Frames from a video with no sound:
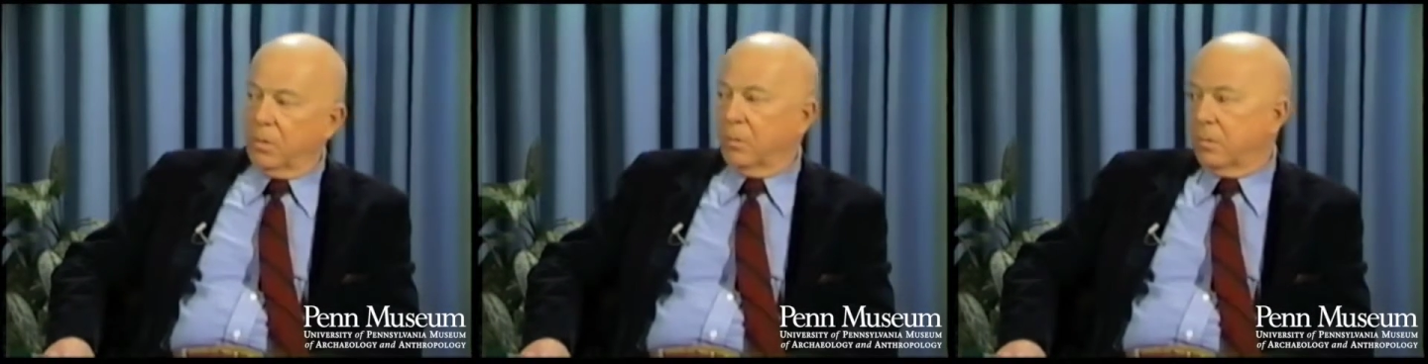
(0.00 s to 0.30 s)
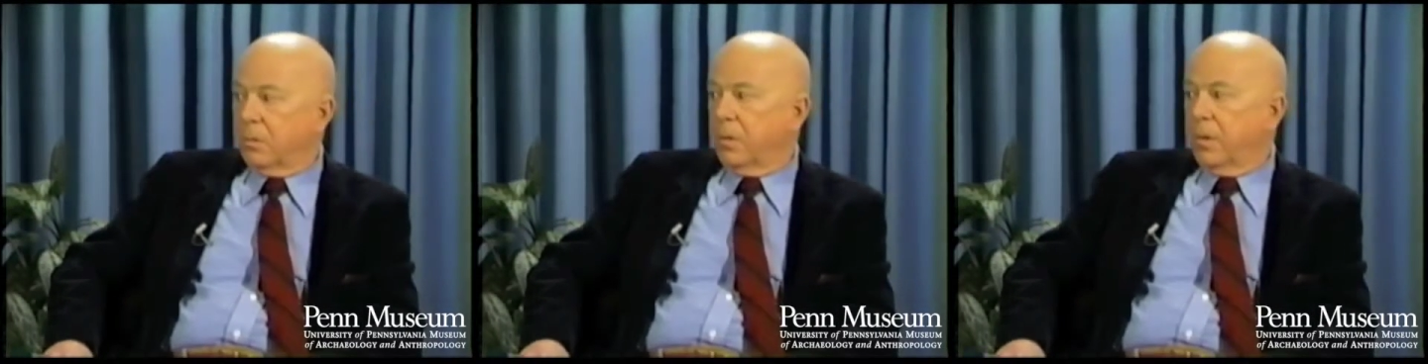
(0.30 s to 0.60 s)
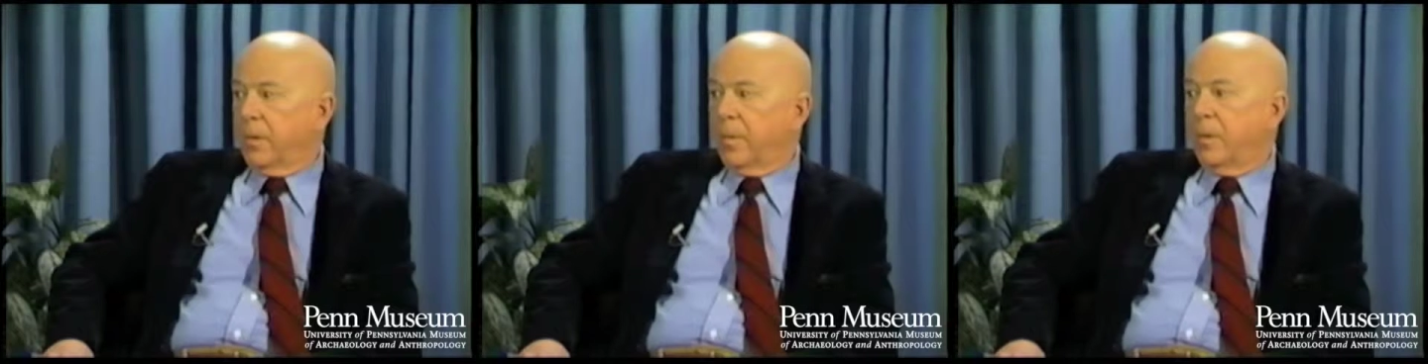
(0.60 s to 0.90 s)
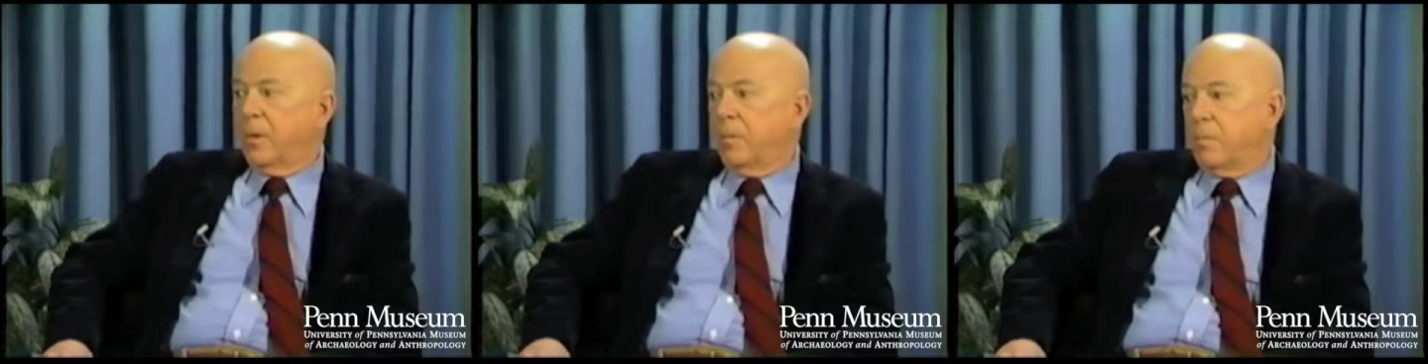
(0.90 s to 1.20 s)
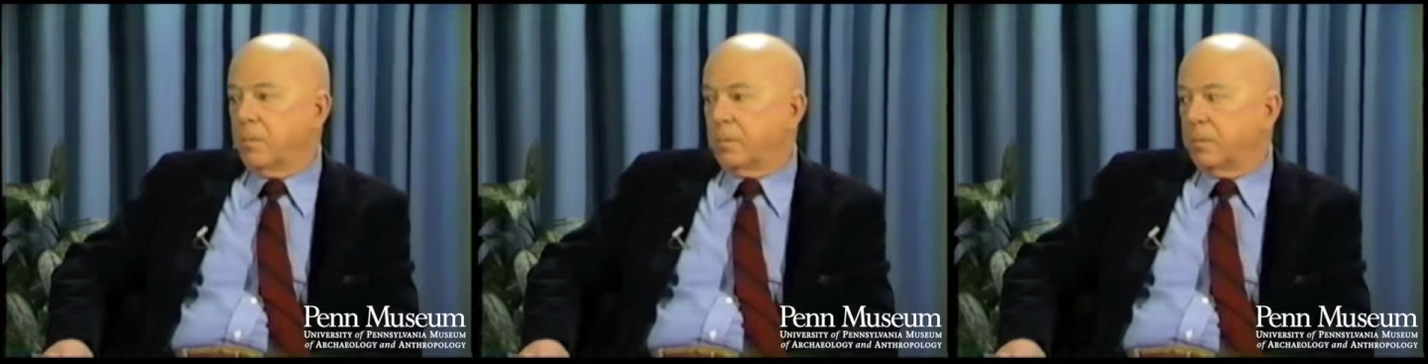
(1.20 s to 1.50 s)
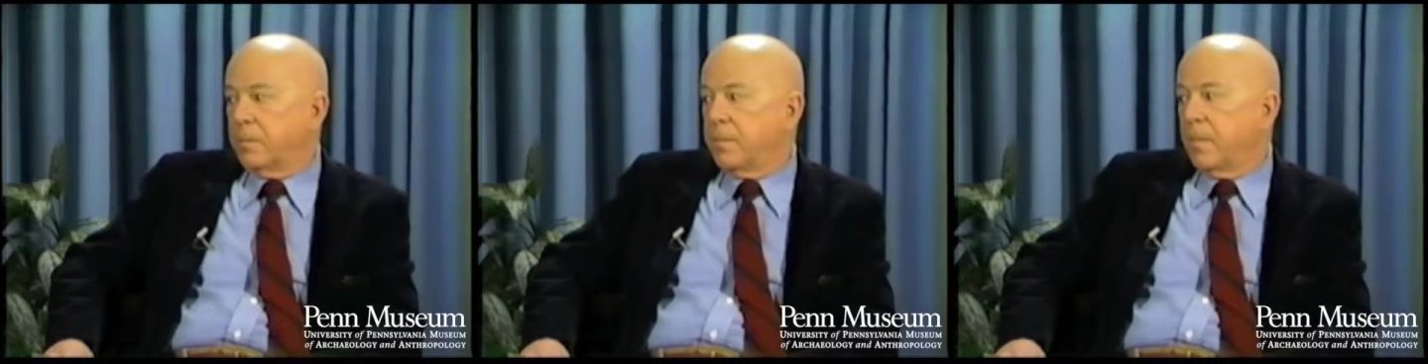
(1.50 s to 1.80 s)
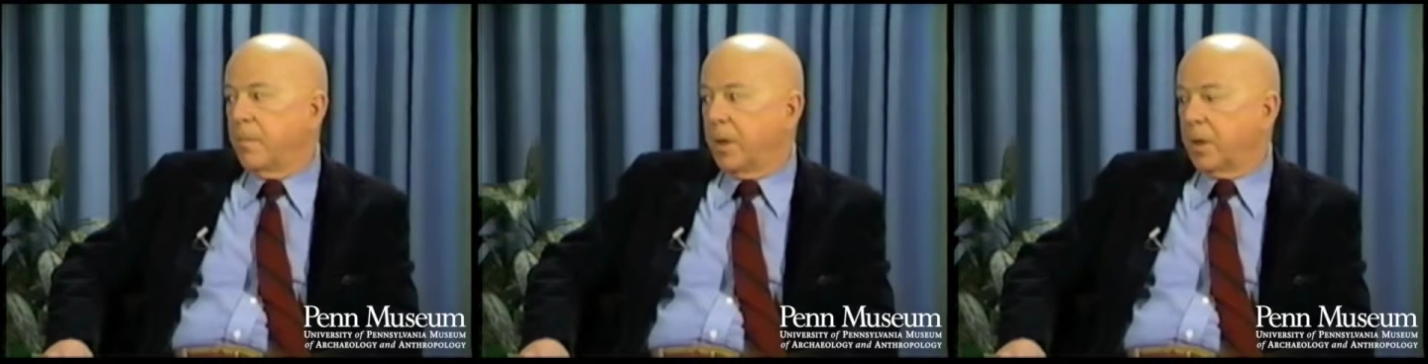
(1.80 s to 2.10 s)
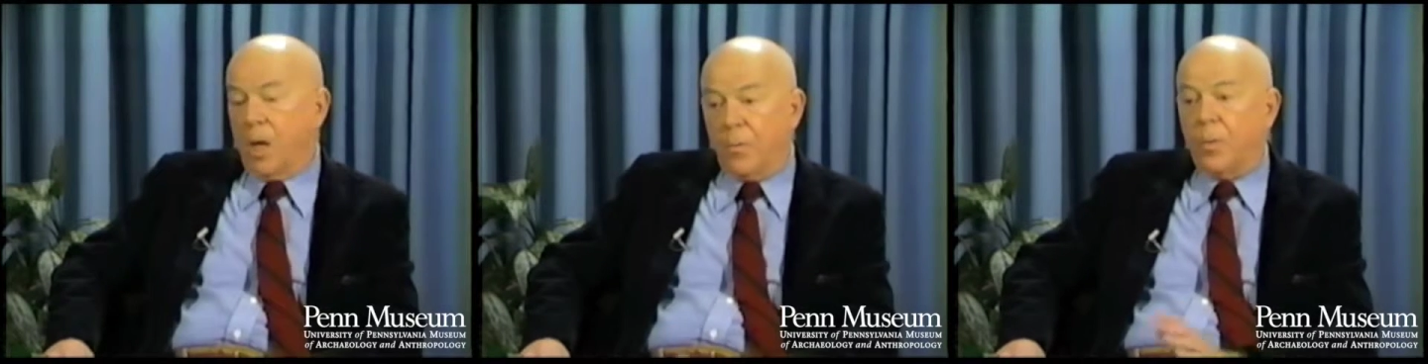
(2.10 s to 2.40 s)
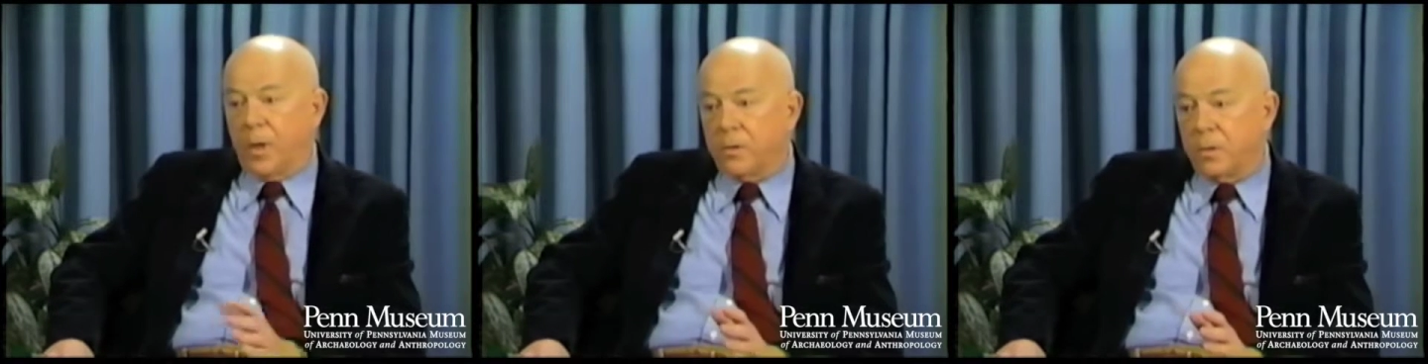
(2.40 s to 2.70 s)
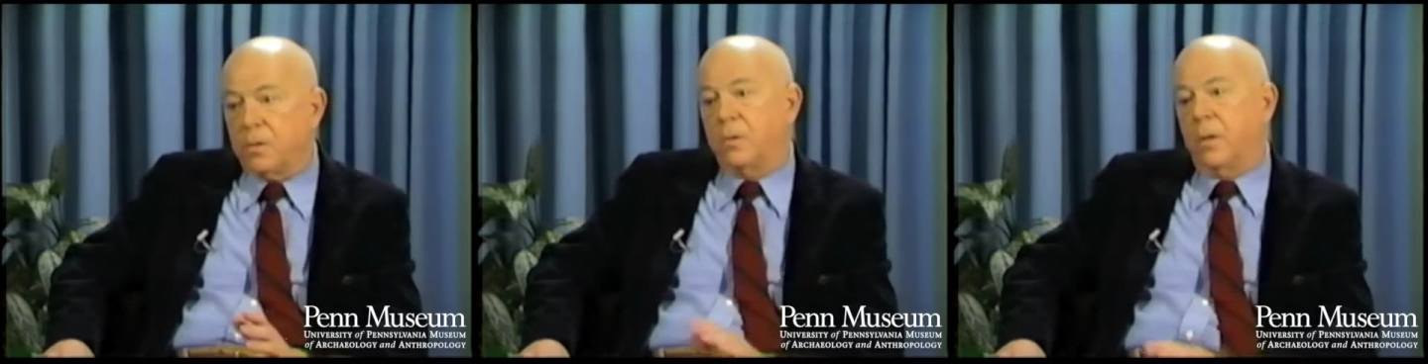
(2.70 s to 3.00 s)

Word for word: to uh, make compromises.